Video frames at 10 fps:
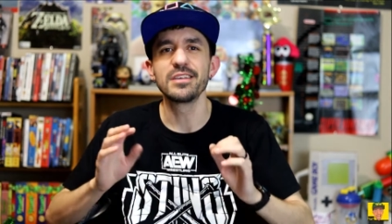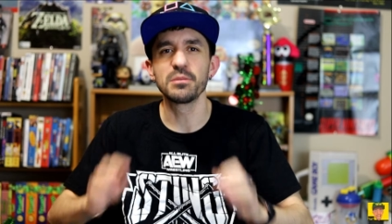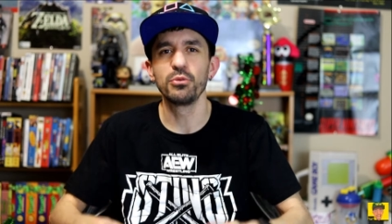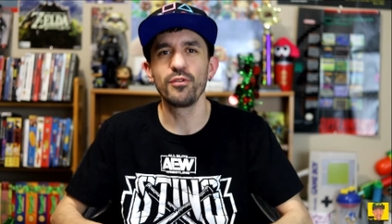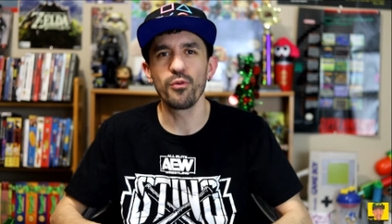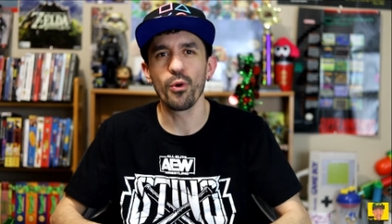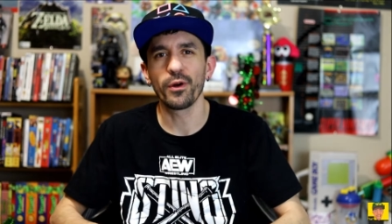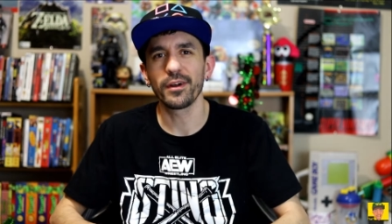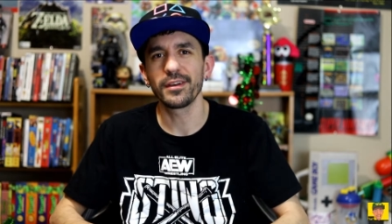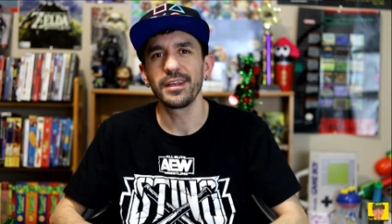is move
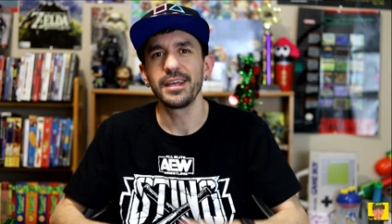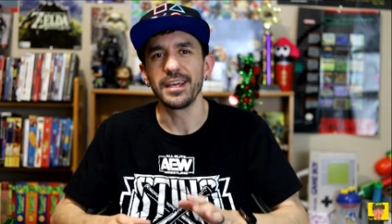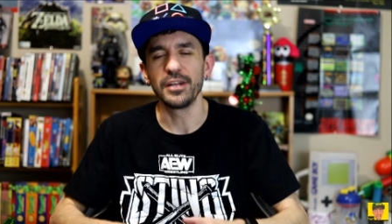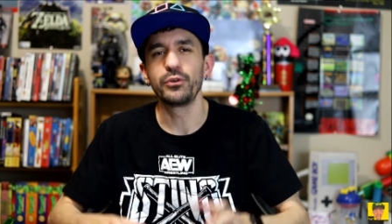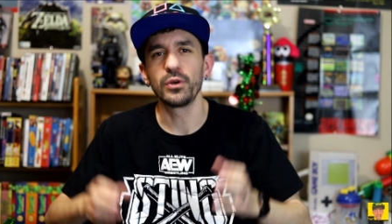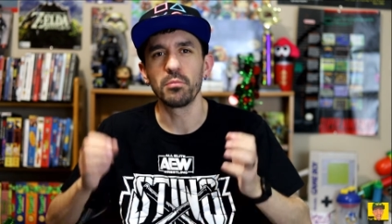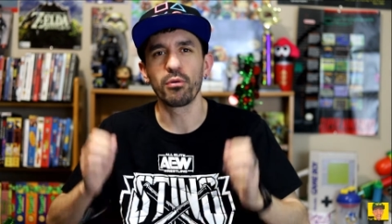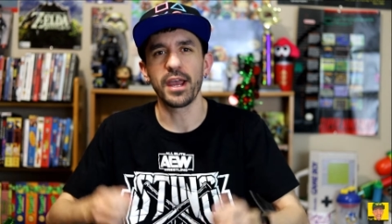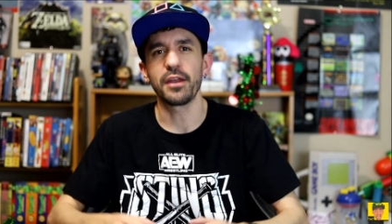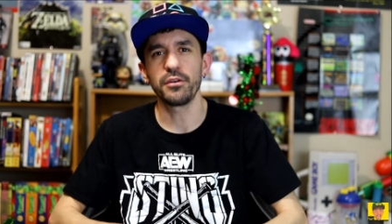forward into a
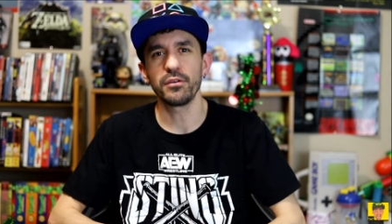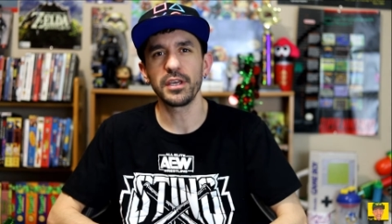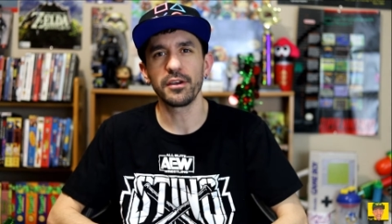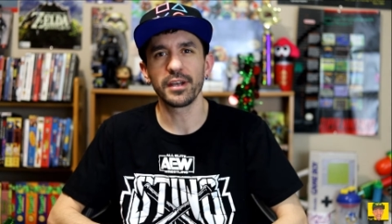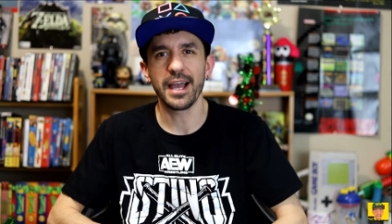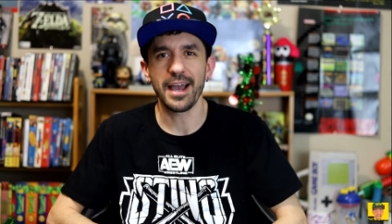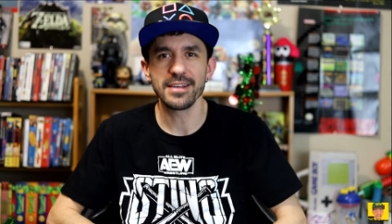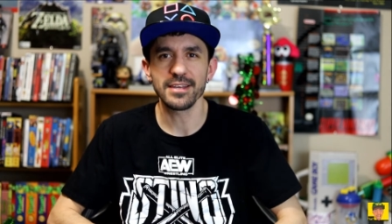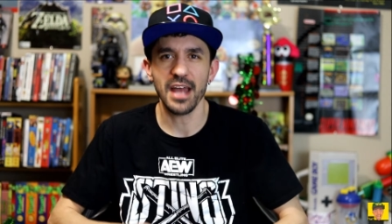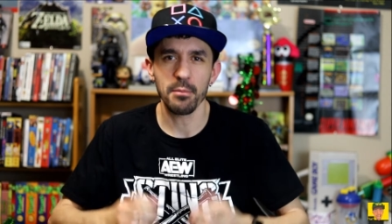brand new year
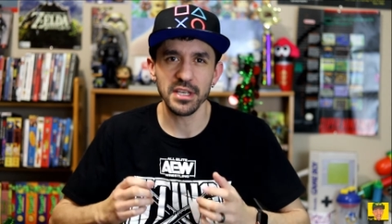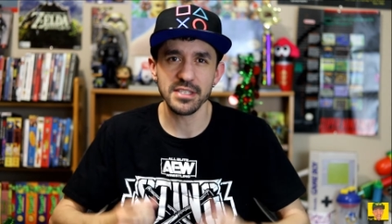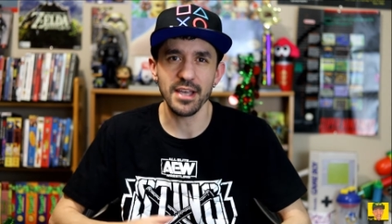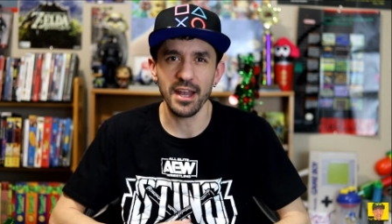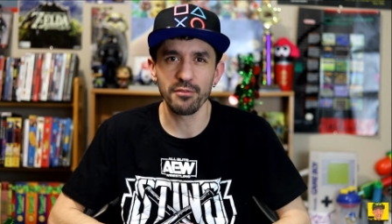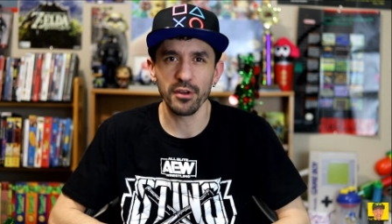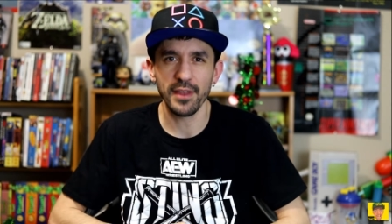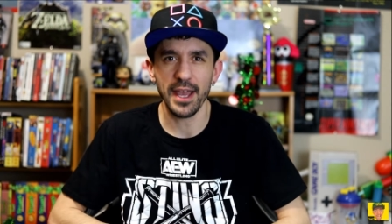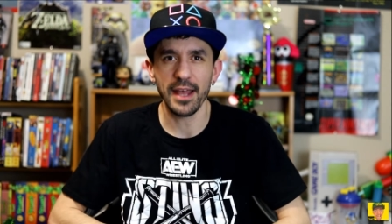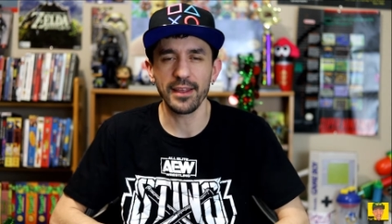guys and I'm excited
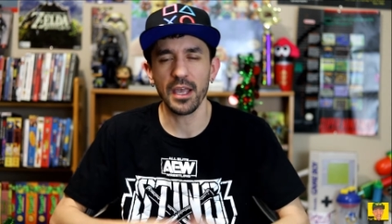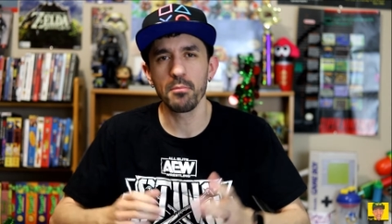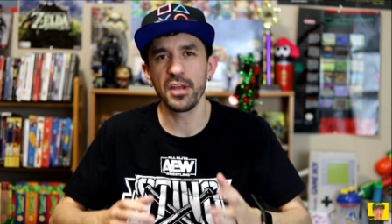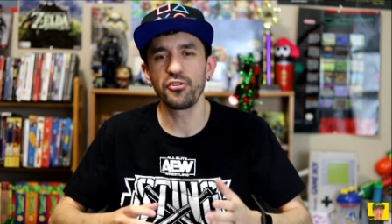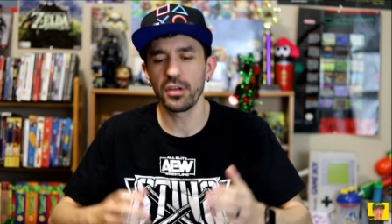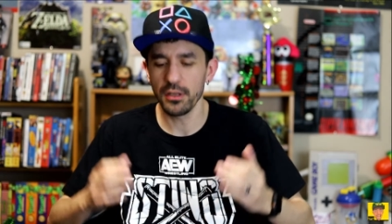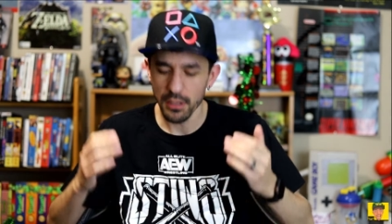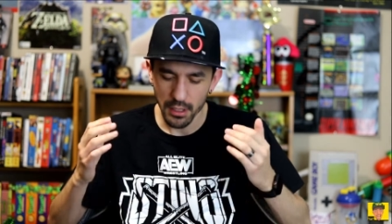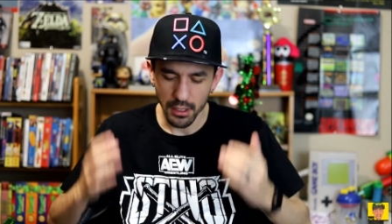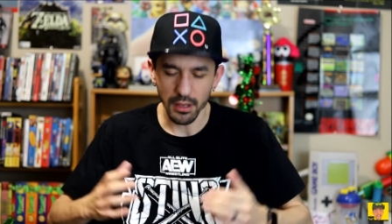for that. Like I
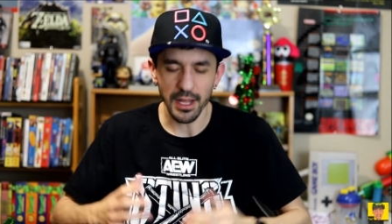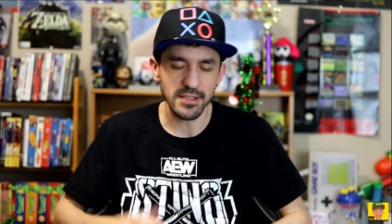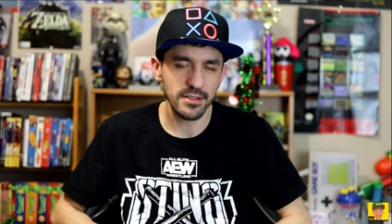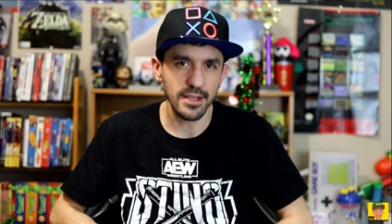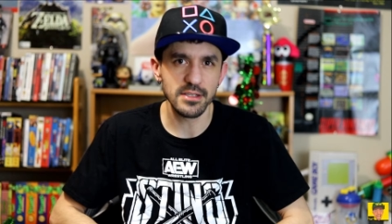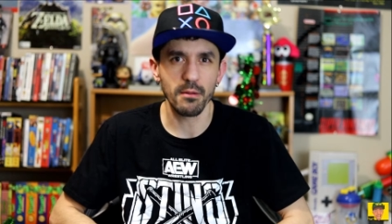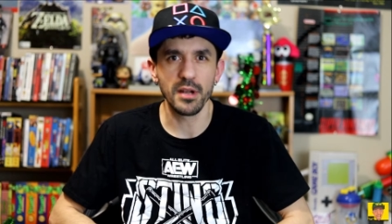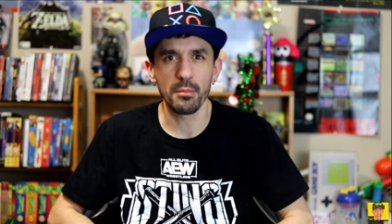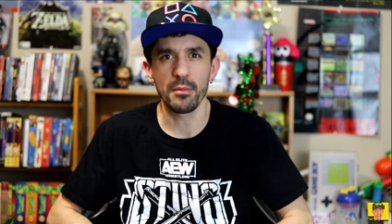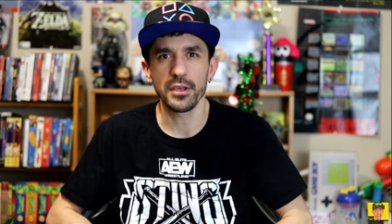mentioned, lots of things
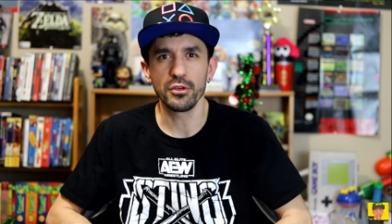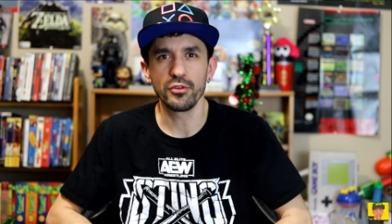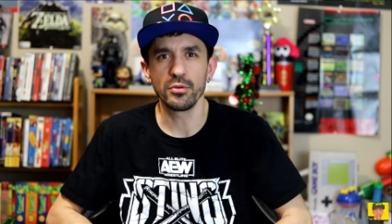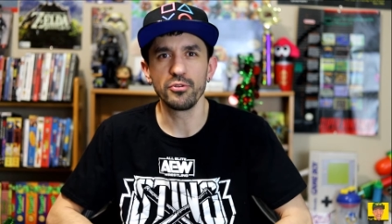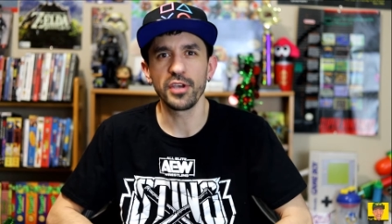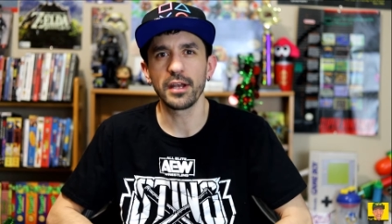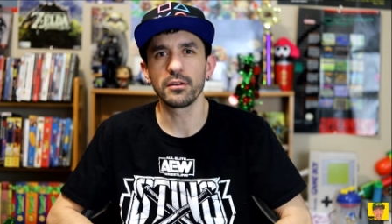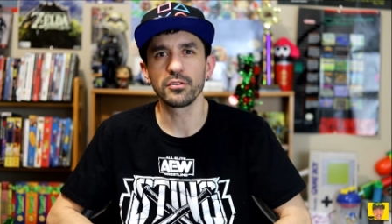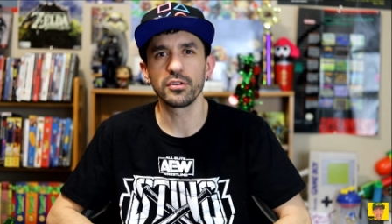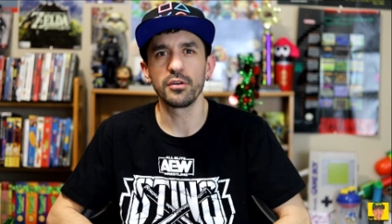coming up on my YouTube
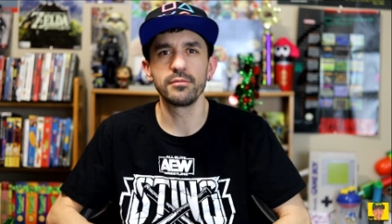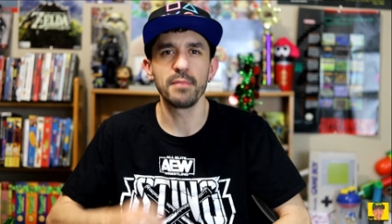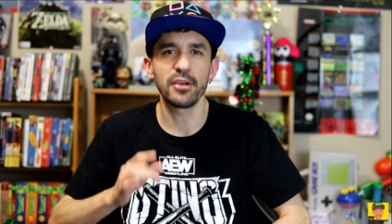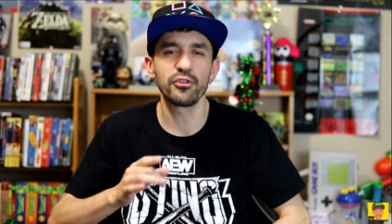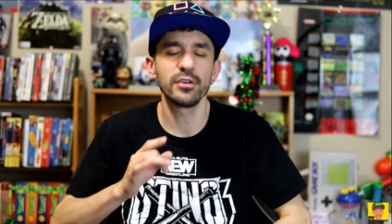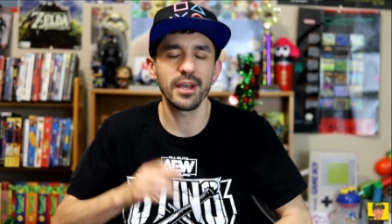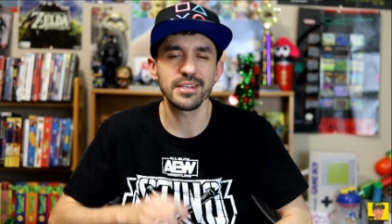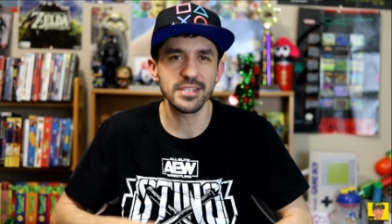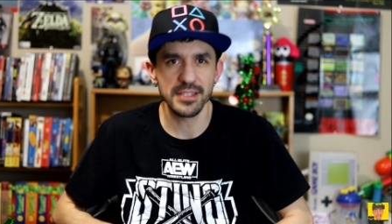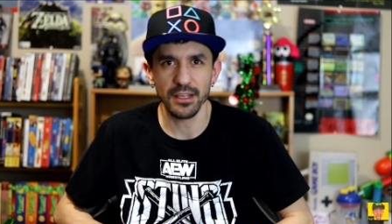channel so make sure you
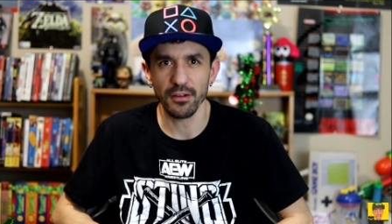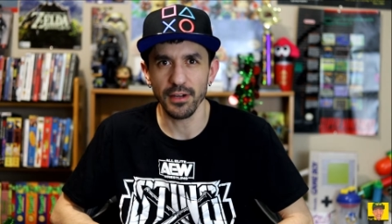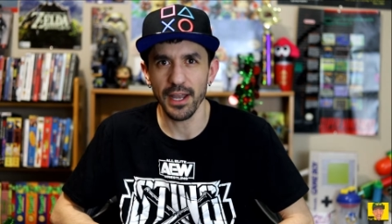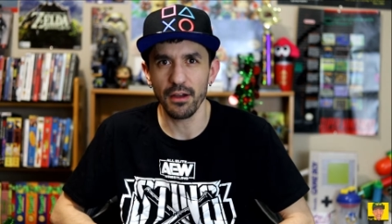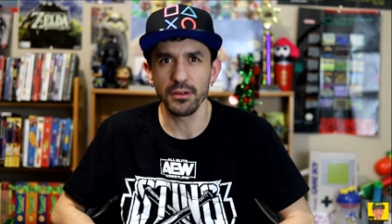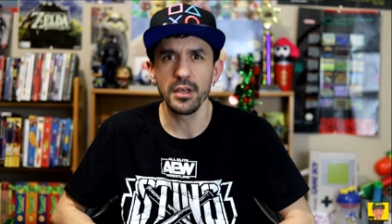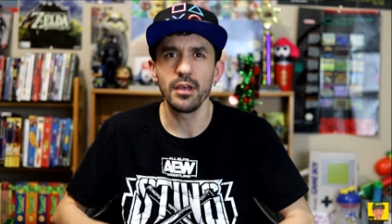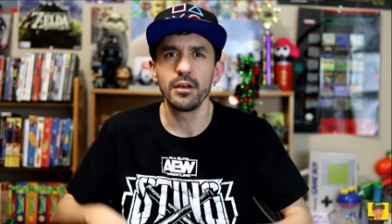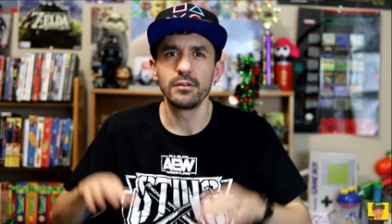guys stick around.